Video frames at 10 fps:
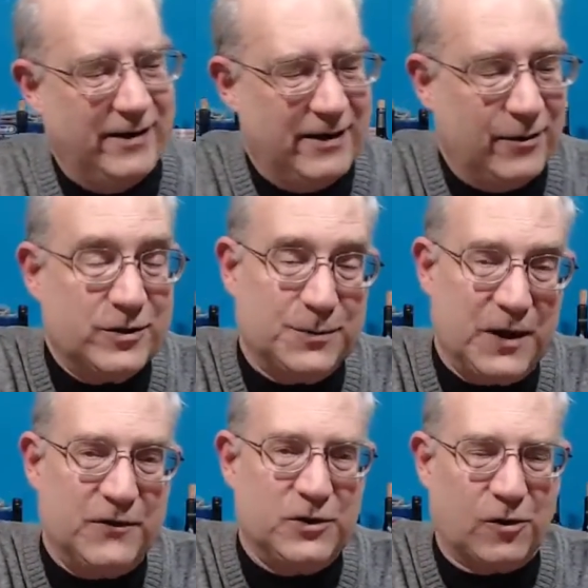It was a bit
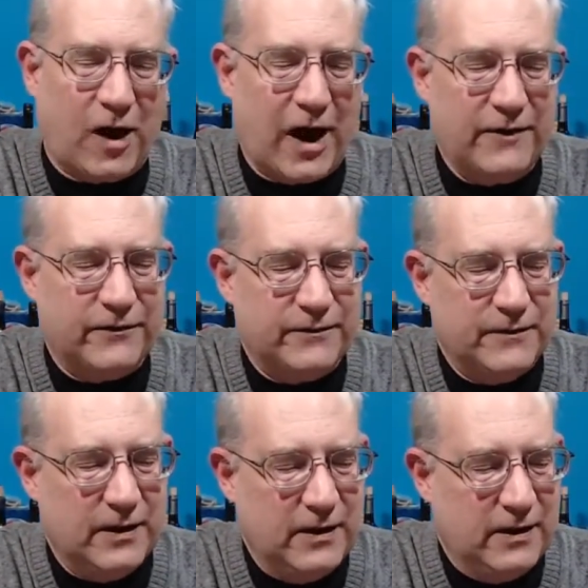of a drive,
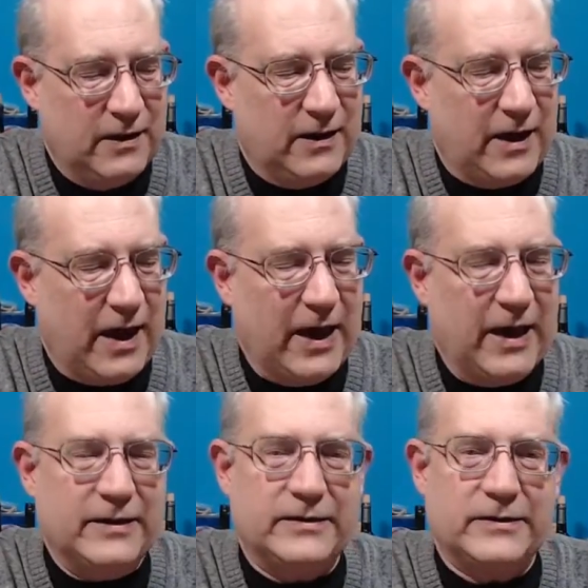
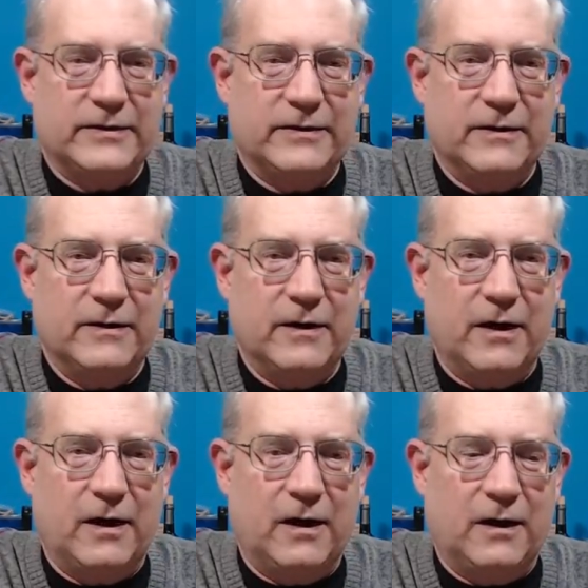and
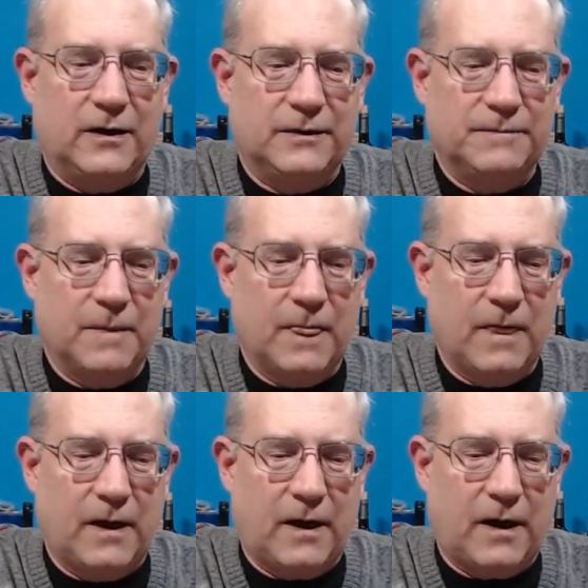
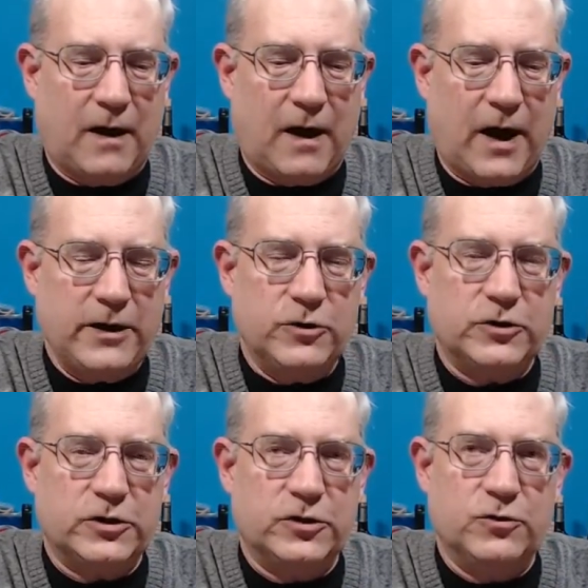I
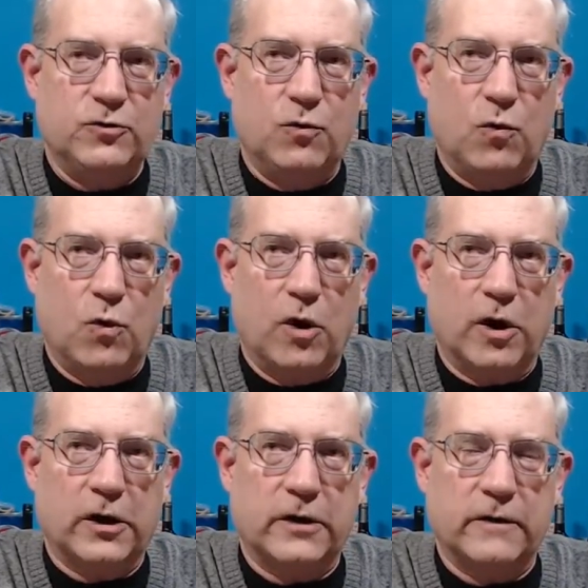used to
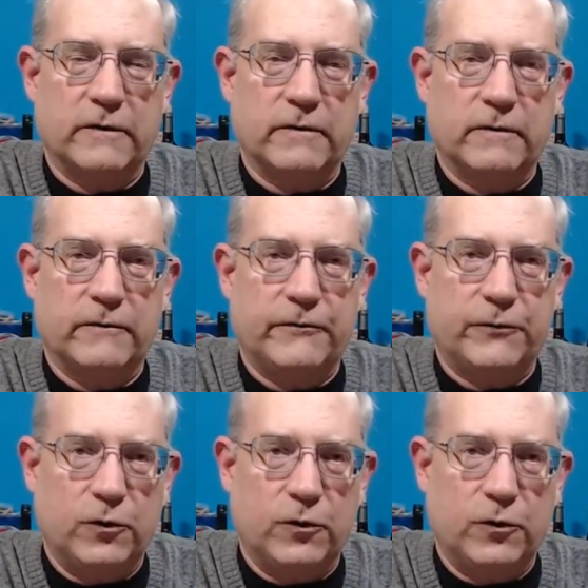work full